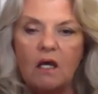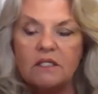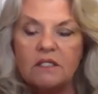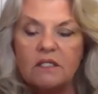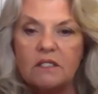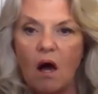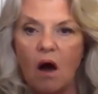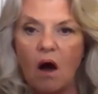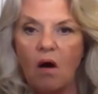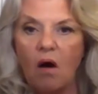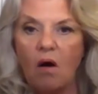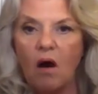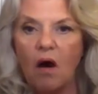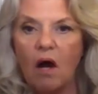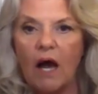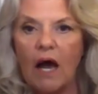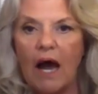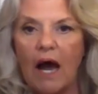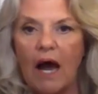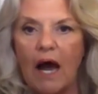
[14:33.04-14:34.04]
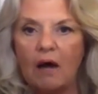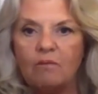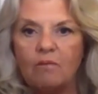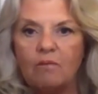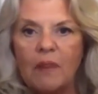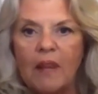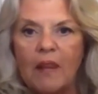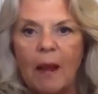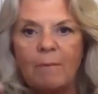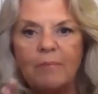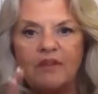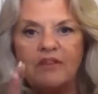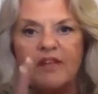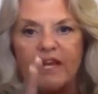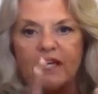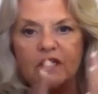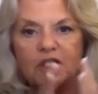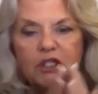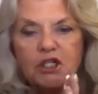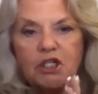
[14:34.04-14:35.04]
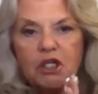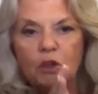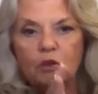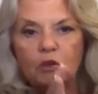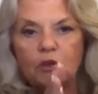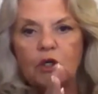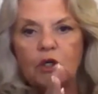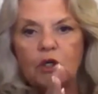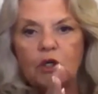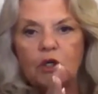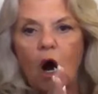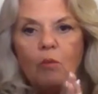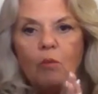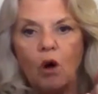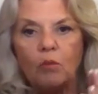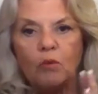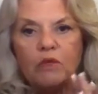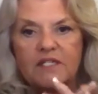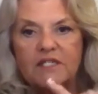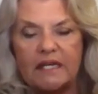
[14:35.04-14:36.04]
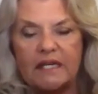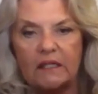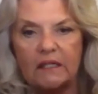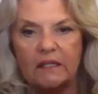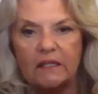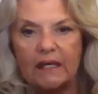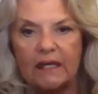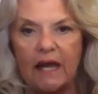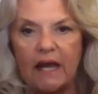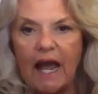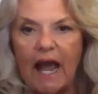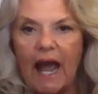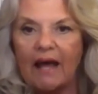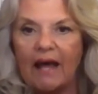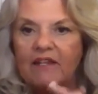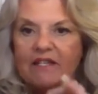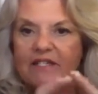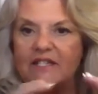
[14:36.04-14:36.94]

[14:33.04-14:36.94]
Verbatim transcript: Right. So, um, but these children are more resilient.